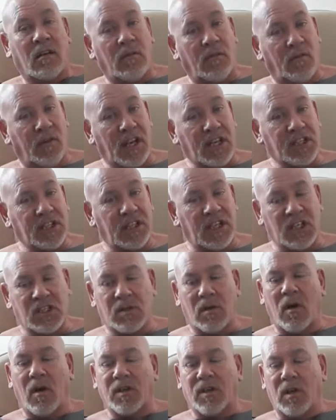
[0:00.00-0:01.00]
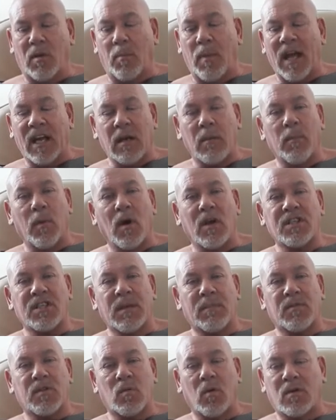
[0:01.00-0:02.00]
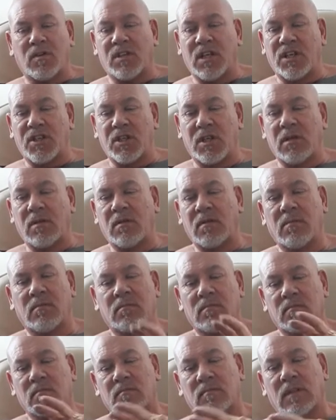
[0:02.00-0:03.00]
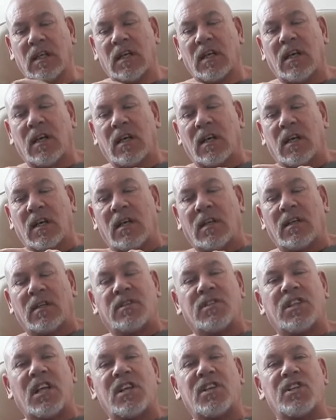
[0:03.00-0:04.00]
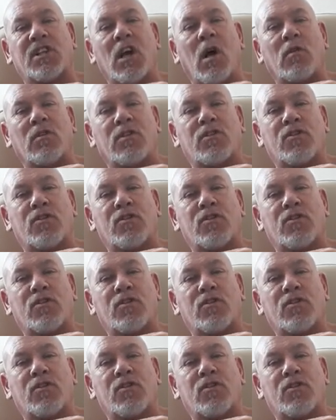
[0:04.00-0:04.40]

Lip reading: Reason is, I do back and biceps one session, chest, shoulder,